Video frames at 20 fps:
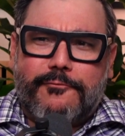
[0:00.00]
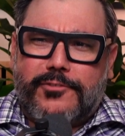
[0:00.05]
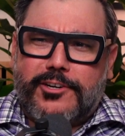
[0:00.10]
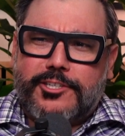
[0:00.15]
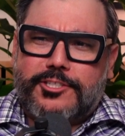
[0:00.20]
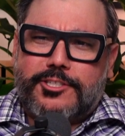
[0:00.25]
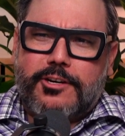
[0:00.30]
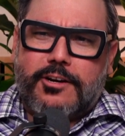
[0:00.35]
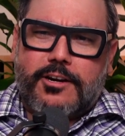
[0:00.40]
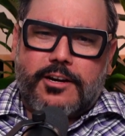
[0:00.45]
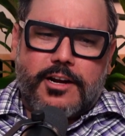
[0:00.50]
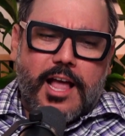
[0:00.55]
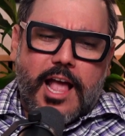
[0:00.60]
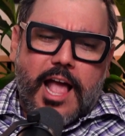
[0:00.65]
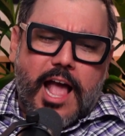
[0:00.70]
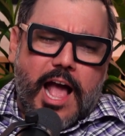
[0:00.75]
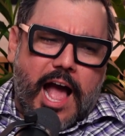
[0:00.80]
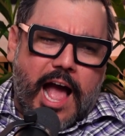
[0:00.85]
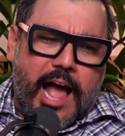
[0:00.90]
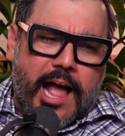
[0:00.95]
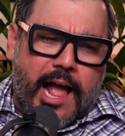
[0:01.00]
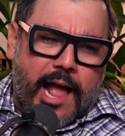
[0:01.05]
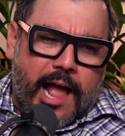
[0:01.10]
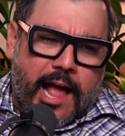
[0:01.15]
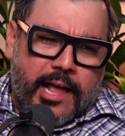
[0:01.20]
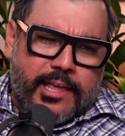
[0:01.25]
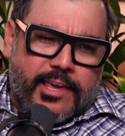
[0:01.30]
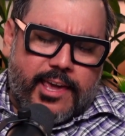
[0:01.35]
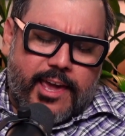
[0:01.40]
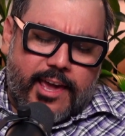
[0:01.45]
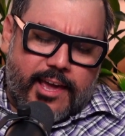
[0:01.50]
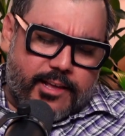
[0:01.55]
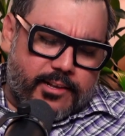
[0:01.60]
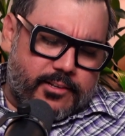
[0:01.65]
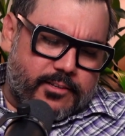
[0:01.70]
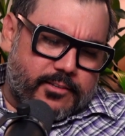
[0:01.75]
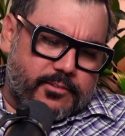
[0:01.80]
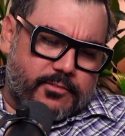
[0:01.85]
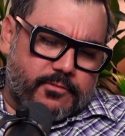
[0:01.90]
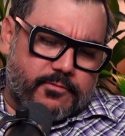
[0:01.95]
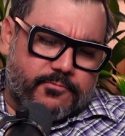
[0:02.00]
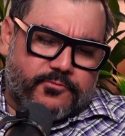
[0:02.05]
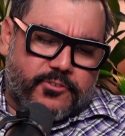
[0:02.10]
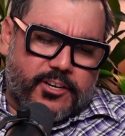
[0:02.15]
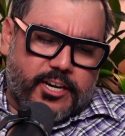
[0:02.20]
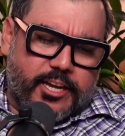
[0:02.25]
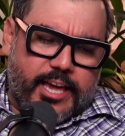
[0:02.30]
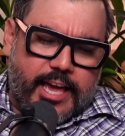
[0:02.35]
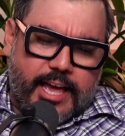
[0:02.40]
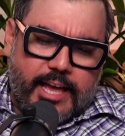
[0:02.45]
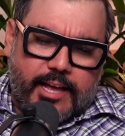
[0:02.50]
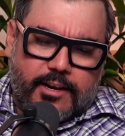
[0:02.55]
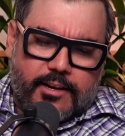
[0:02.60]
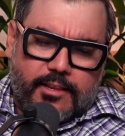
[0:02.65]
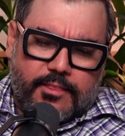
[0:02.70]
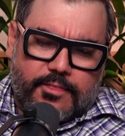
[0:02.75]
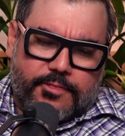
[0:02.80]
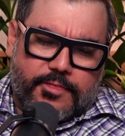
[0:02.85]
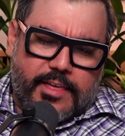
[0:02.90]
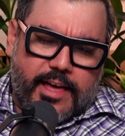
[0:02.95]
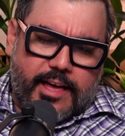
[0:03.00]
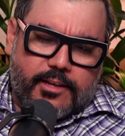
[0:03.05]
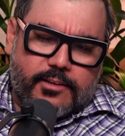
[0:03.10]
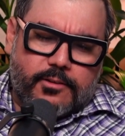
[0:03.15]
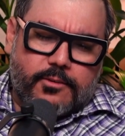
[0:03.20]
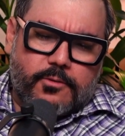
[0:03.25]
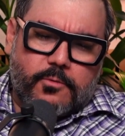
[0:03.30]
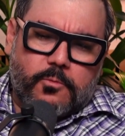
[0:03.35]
for sure. I can't forget that